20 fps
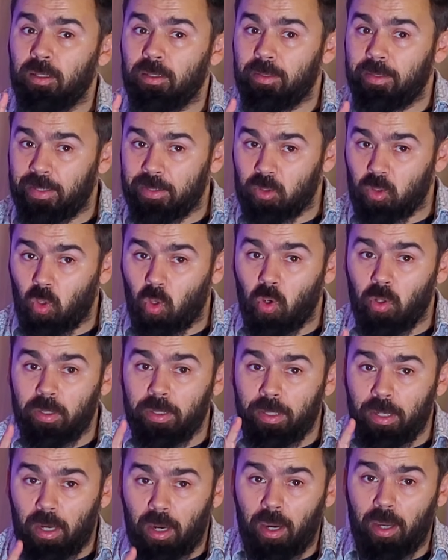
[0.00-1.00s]
There's
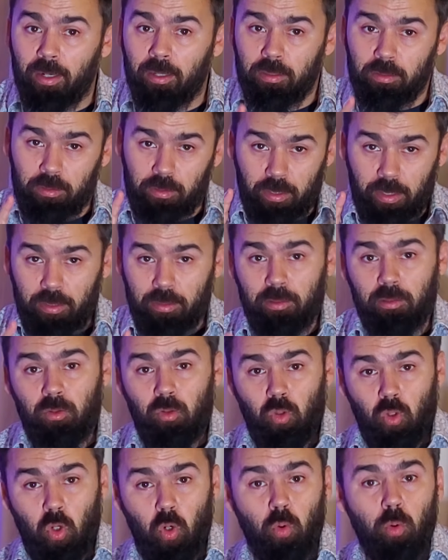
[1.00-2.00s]
only ARC and
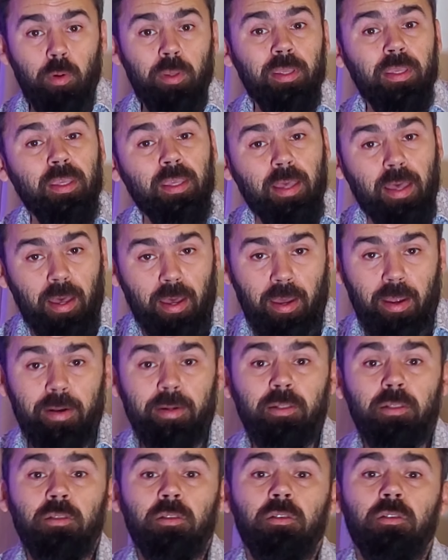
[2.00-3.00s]
no
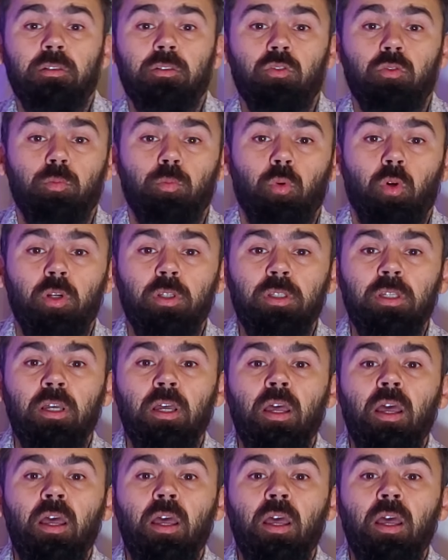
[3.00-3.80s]
eARC support,